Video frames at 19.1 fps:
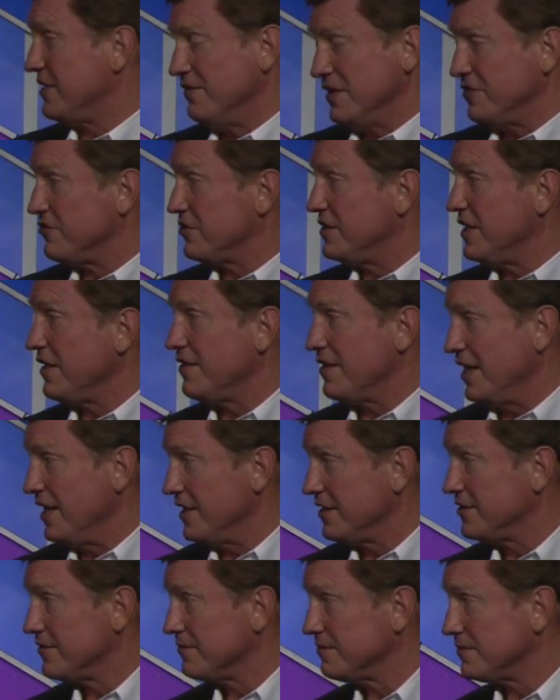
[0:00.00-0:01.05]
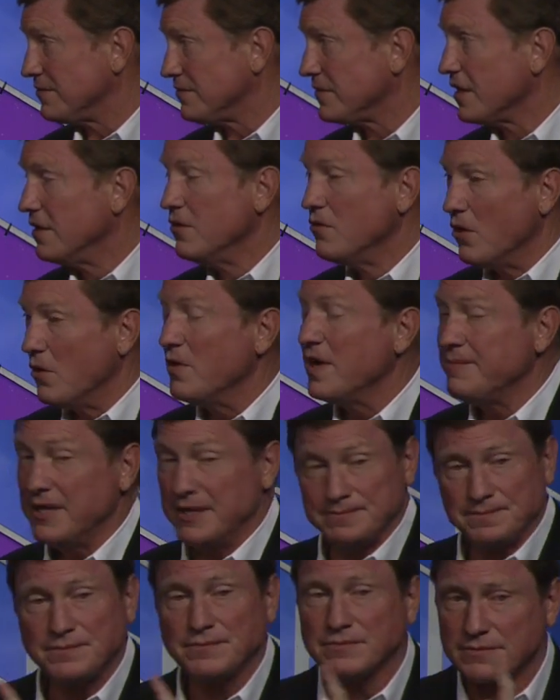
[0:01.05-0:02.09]
of interesting so let's things. talk about replacing it. Well, wait a
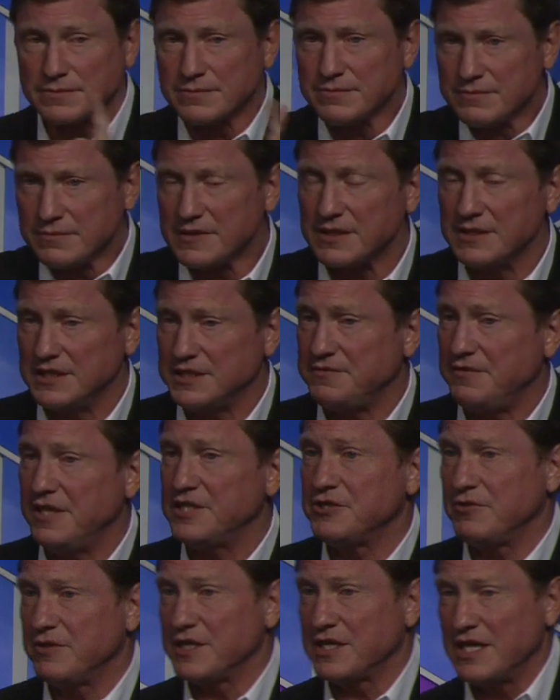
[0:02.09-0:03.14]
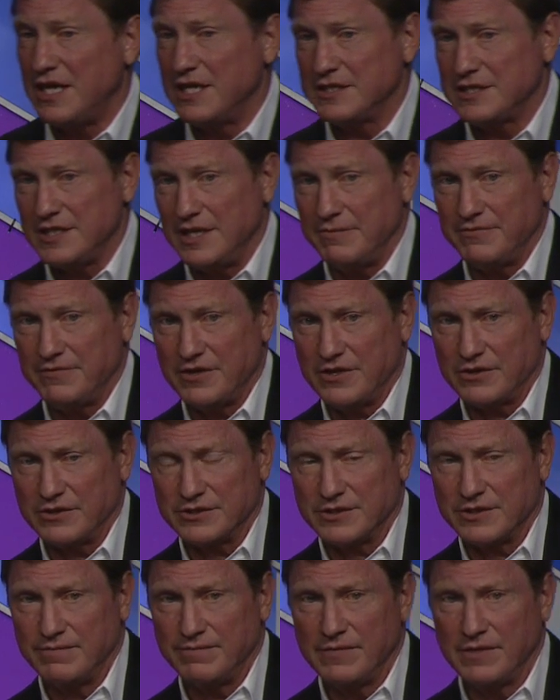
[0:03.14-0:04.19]
minute. Yeah, yeah. Let's finish with the concept
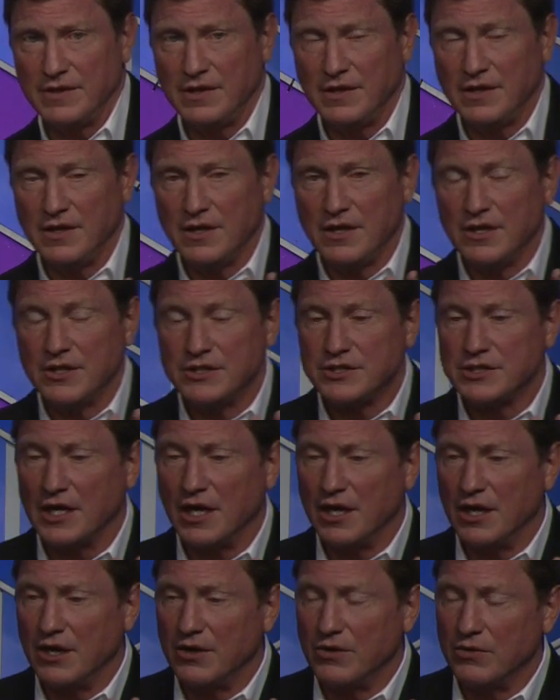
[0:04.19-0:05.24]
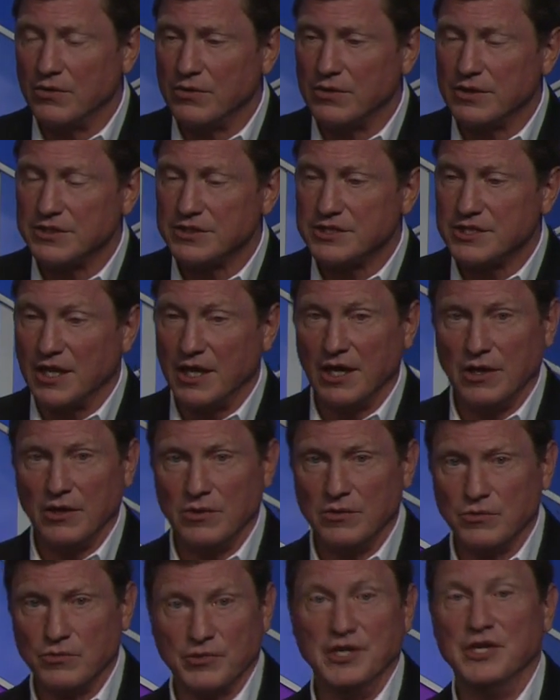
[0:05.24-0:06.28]
first. So,
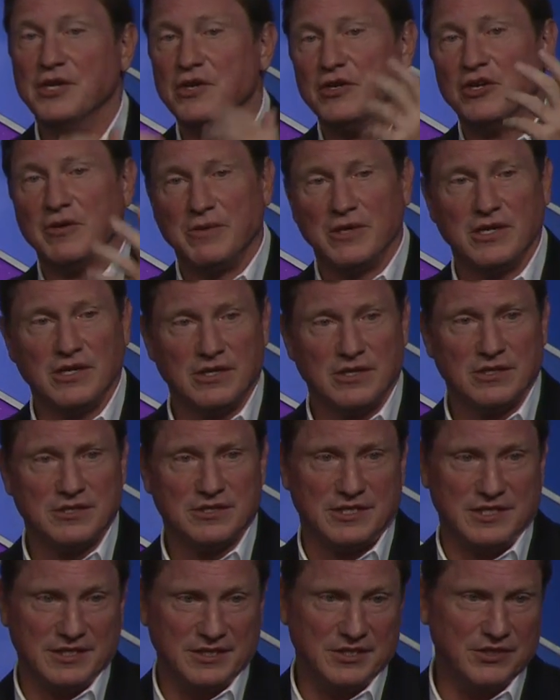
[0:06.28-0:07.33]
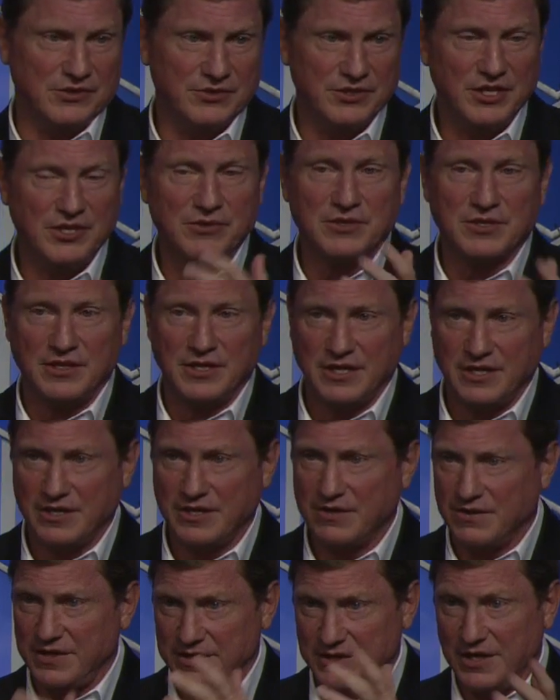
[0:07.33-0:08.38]
so renewables and new
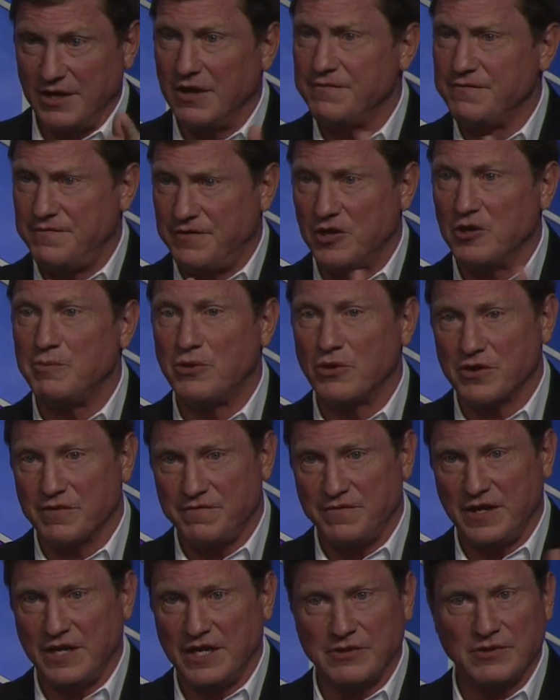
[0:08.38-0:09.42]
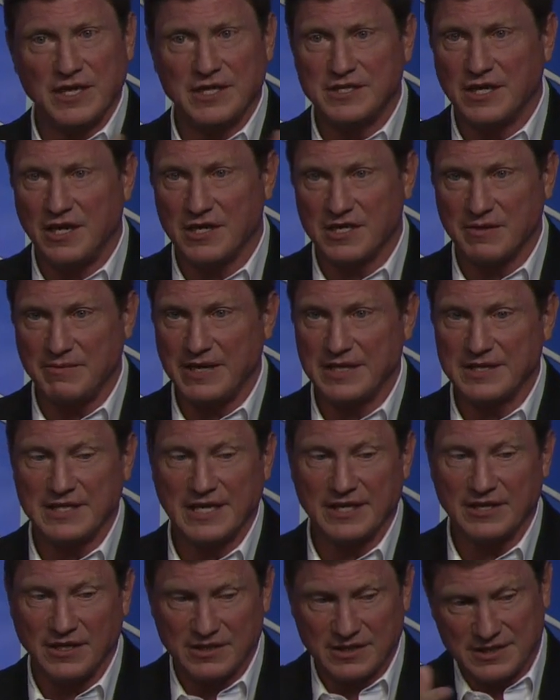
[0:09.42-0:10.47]
nuclear and the mm -hmm. full portfolio, I talk about
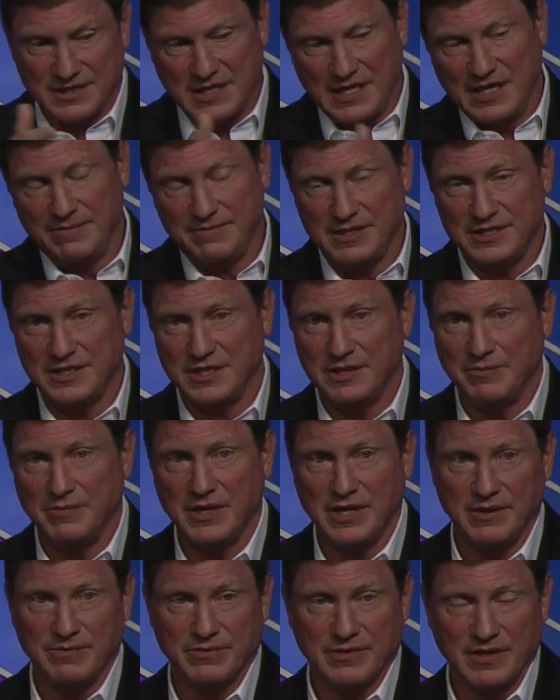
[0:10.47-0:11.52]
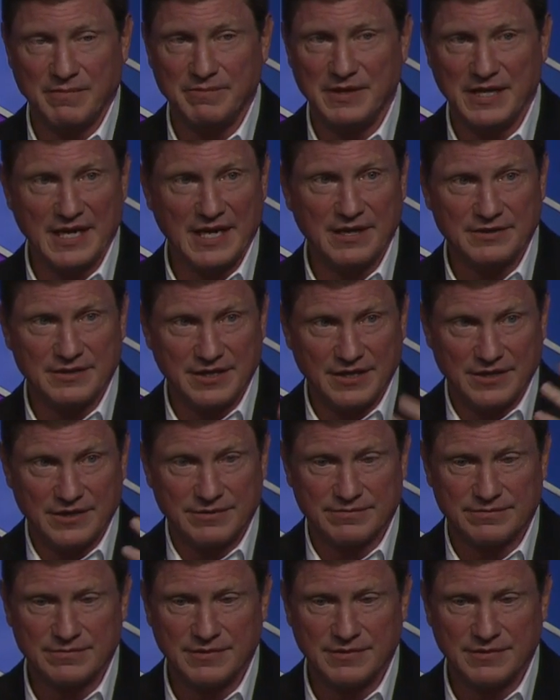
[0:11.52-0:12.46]
that all the time. It's in the paper. I've been out there.